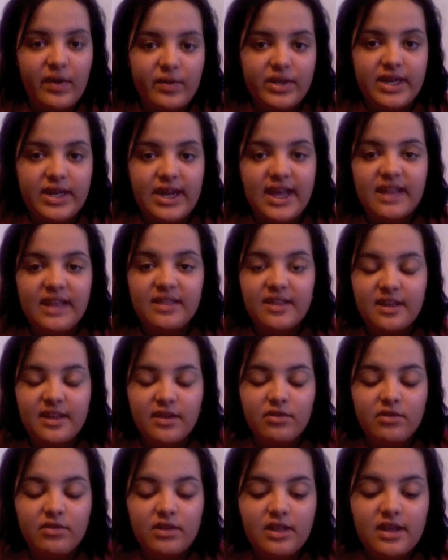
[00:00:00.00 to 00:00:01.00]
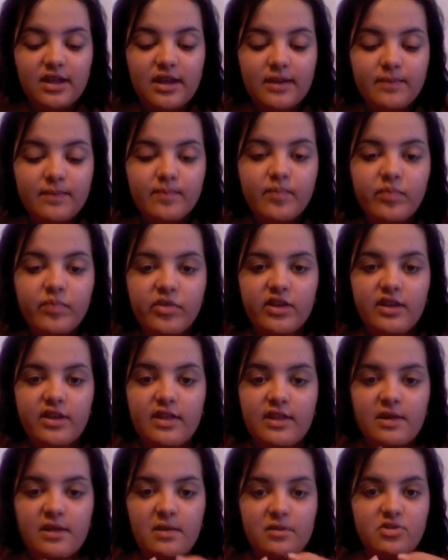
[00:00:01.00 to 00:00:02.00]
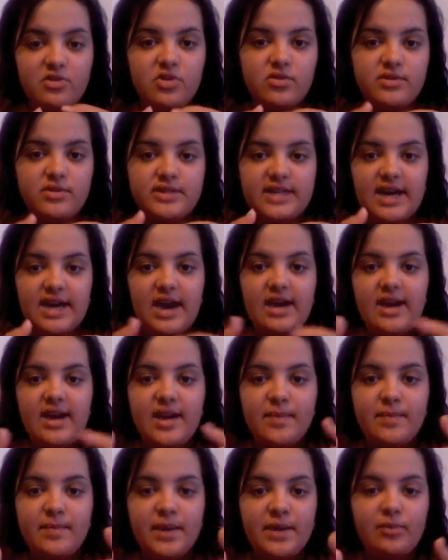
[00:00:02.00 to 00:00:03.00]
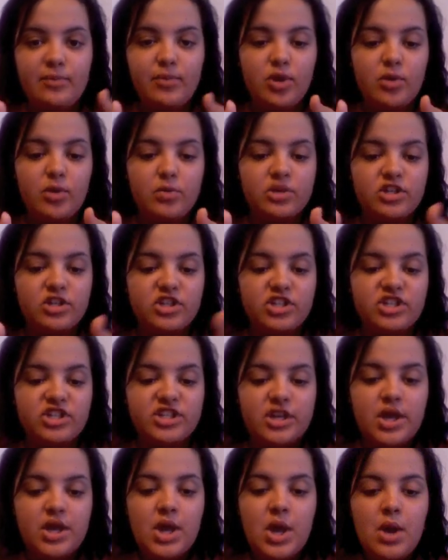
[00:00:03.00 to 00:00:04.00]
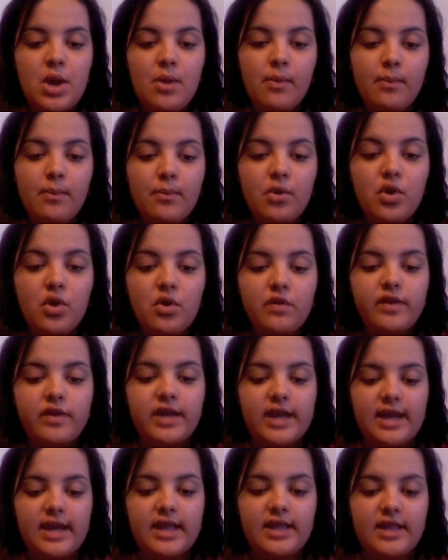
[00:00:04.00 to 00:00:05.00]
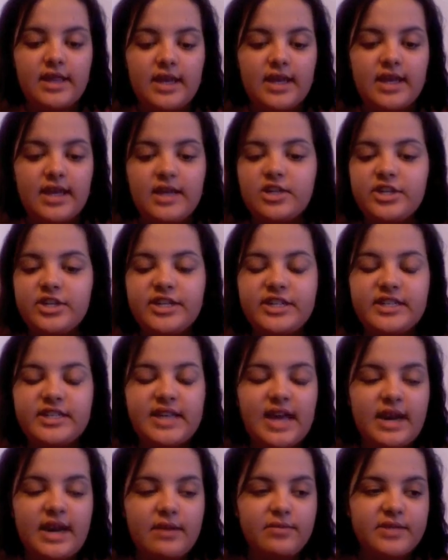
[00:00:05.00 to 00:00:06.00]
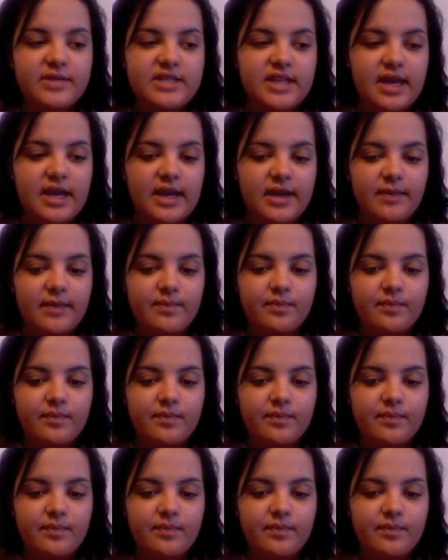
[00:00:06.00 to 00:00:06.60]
one, and literally they were going down and people were just moving, and like she said, it was like